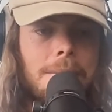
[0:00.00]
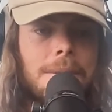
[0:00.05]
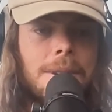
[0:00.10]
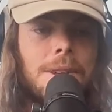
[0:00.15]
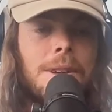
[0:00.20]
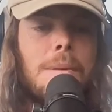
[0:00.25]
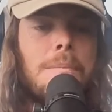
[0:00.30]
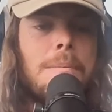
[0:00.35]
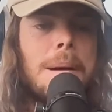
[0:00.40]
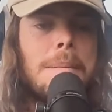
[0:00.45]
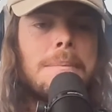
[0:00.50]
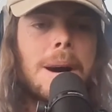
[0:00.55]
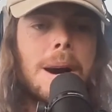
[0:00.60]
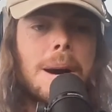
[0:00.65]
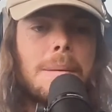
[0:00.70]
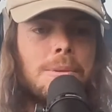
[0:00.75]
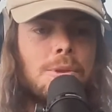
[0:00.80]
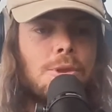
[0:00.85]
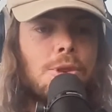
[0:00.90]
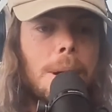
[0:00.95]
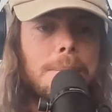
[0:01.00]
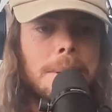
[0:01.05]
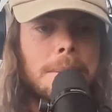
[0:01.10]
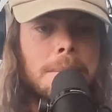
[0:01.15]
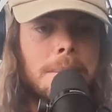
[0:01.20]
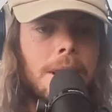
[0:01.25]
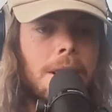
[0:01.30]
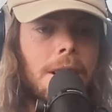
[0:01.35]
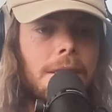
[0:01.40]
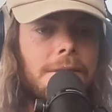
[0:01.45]
you know, my mom
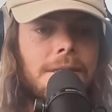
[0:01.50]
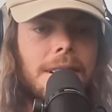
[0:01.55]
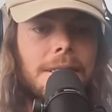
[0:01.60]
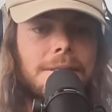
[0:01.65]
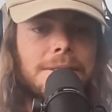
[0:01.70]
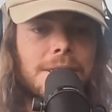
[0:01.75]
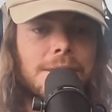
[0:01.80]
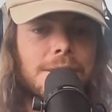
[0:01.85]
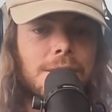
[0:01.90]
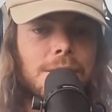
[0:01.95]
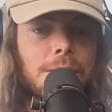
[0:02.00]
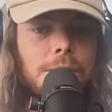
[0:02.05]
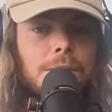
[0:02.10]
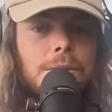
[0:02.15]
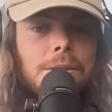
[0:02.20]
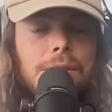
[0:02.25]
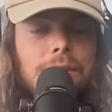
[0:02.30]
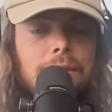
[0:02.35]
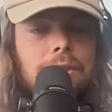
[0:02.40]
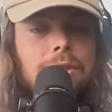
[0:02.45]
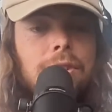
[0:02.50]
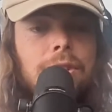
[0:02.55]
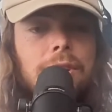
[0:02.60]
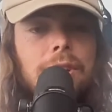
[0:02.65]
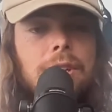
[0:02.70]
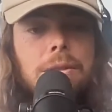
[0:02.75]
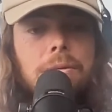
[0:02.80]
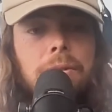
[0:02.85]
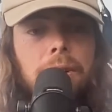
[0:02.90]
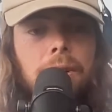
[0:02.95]
dropping me off after school to the
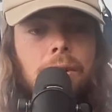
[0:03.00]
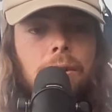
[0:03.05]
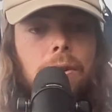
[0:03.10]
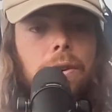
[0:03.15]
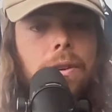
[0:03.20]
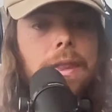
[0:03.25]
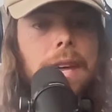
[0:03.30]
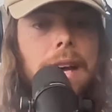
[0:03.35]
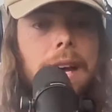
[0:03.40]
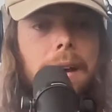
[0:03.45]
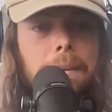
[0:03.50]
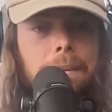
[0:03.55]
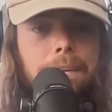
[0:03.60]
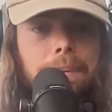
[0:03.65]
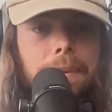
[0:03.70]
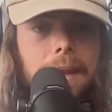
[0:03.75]
studio to record that,